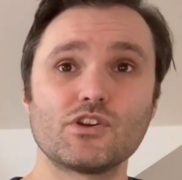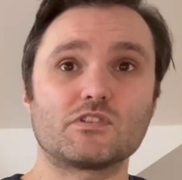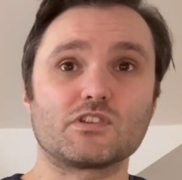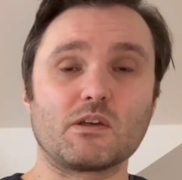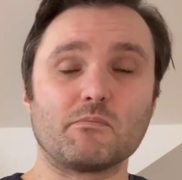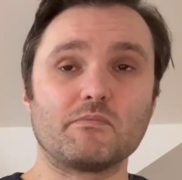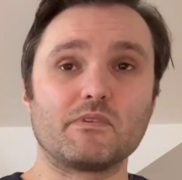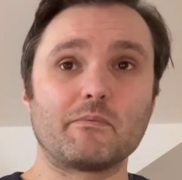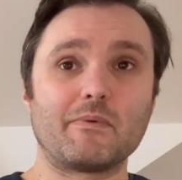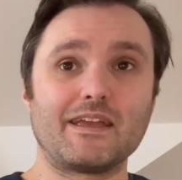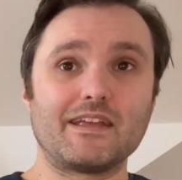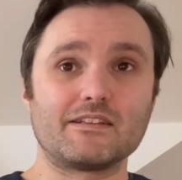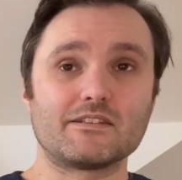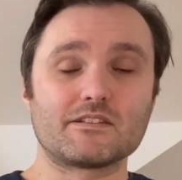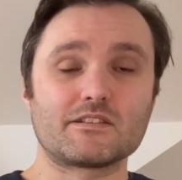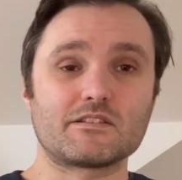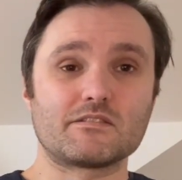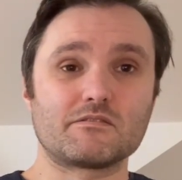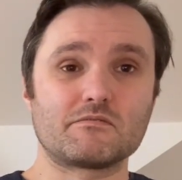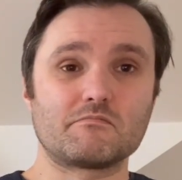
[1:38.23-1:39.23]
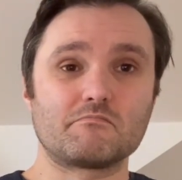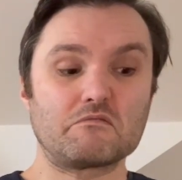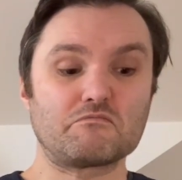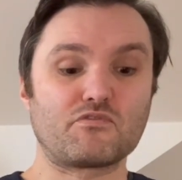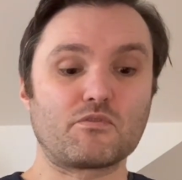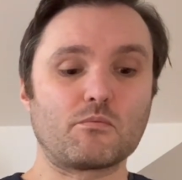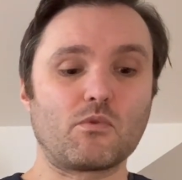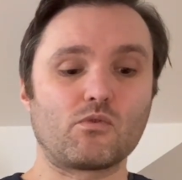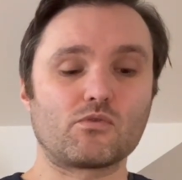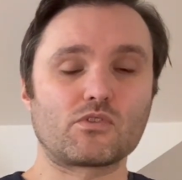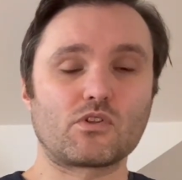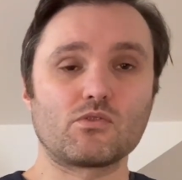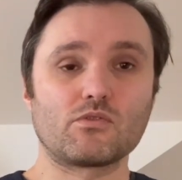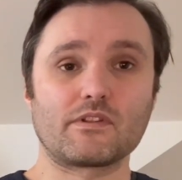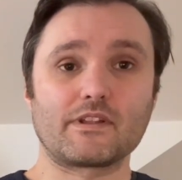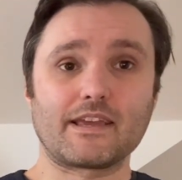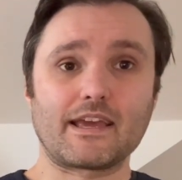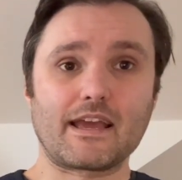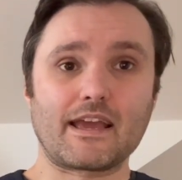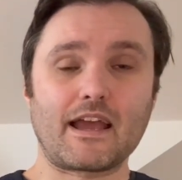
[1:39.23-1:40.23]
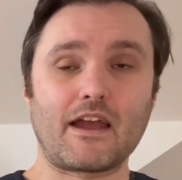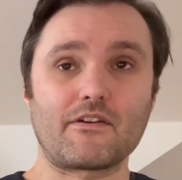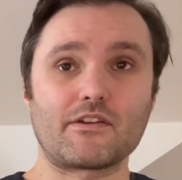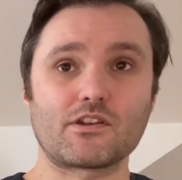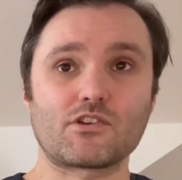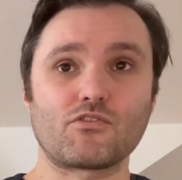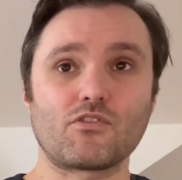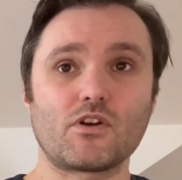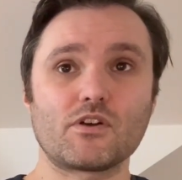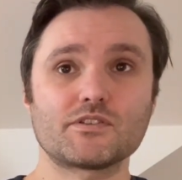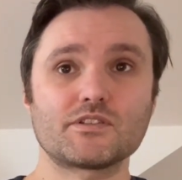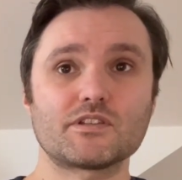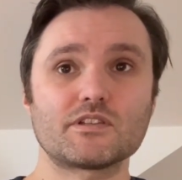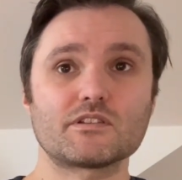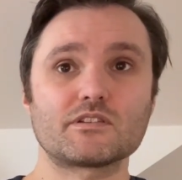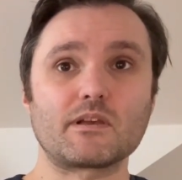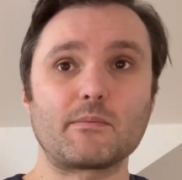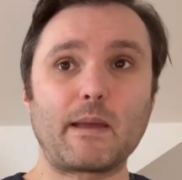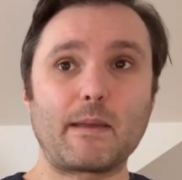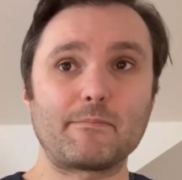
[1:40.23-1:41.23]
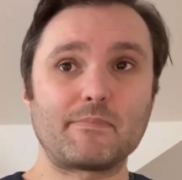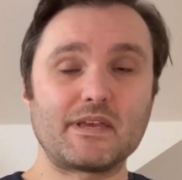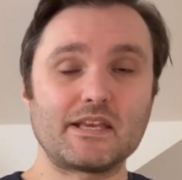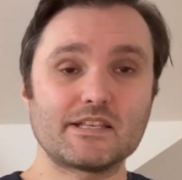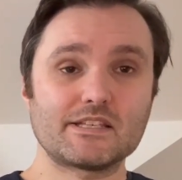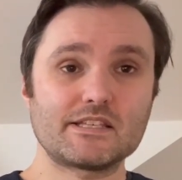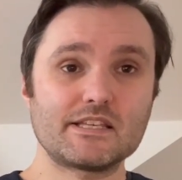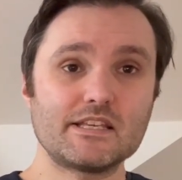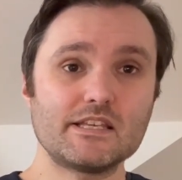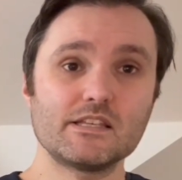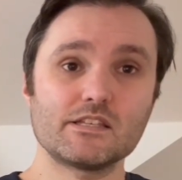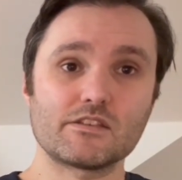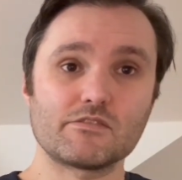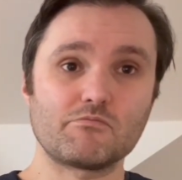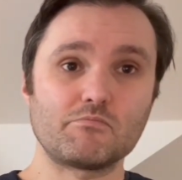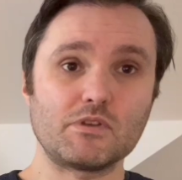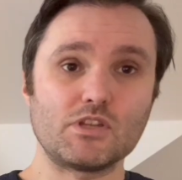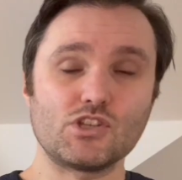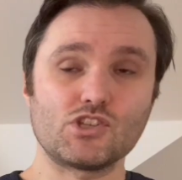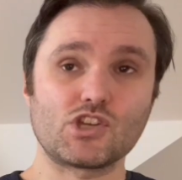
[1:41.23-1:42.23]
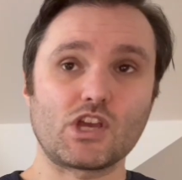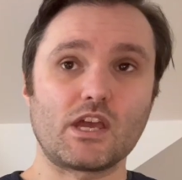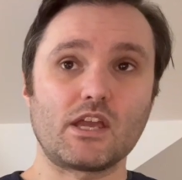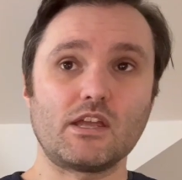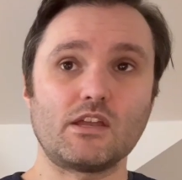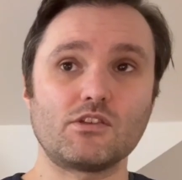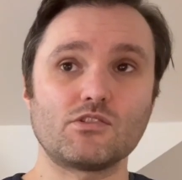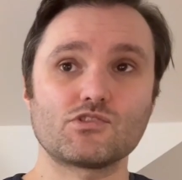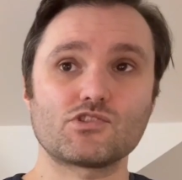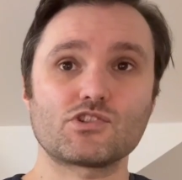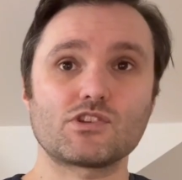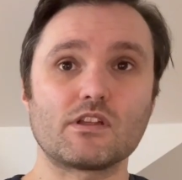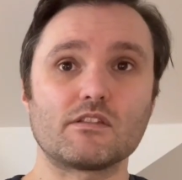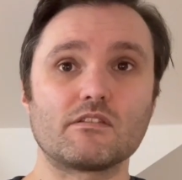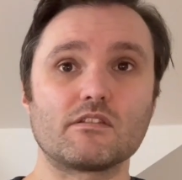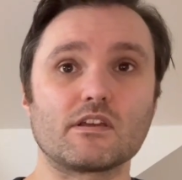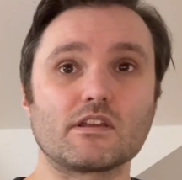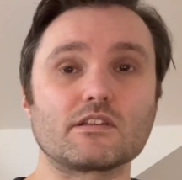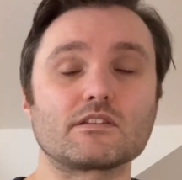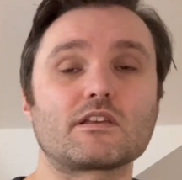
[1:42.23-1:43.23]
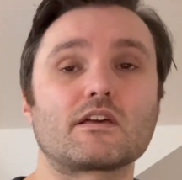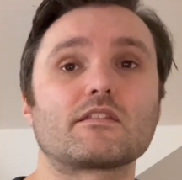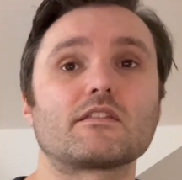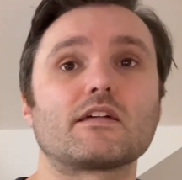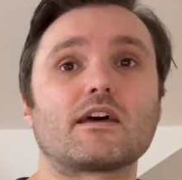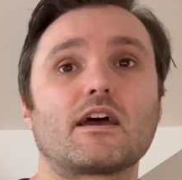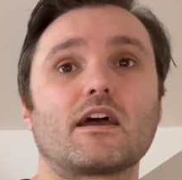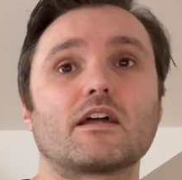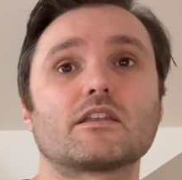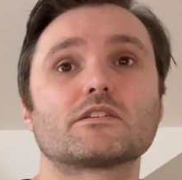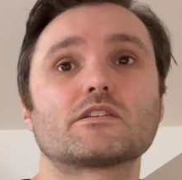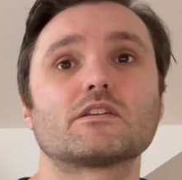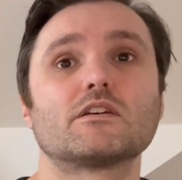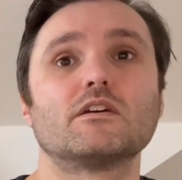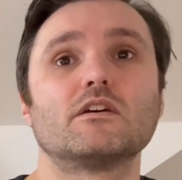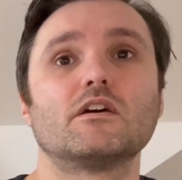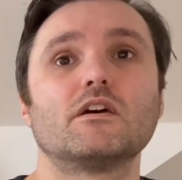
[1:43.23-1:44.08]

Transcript: Some domains from older lore didn't get carried across, some NPCs have been changed, and things like that.